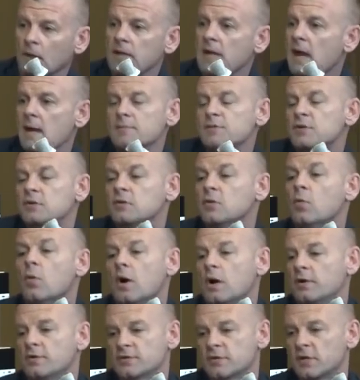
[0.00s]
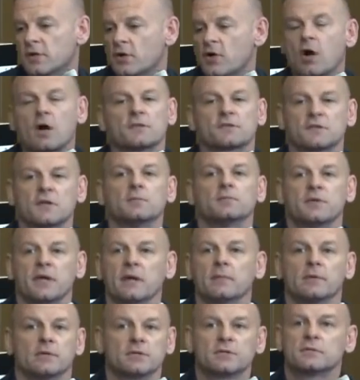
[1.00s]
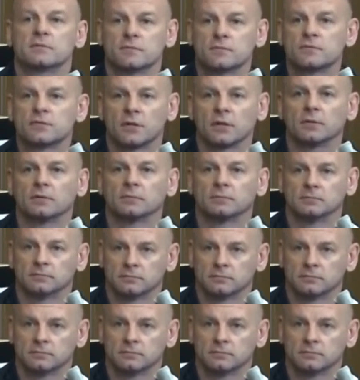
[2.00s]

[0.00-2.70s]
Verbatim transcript: Yeah, I'm sure the water's gonna cause some damage, sure.